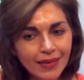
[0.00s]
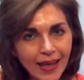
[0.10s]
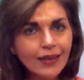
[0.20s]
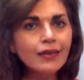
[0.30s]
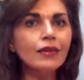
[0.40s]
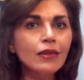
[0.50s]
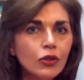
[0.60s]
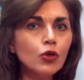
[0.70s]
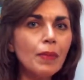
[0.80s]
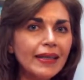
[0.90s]
then
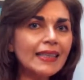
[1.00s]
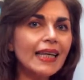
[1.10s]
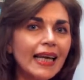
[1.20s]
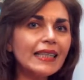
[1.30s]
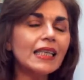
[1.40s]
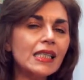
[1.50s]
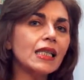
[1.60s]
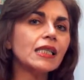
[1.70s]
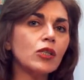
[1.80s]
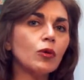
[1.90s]
you maintain the
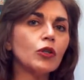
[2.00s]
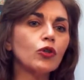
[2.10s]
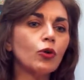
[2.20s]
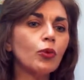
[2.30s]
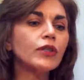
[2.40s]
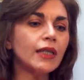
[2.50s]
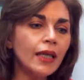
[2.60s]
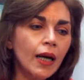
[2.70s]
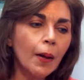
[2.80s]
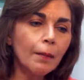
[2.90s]
silicium in your body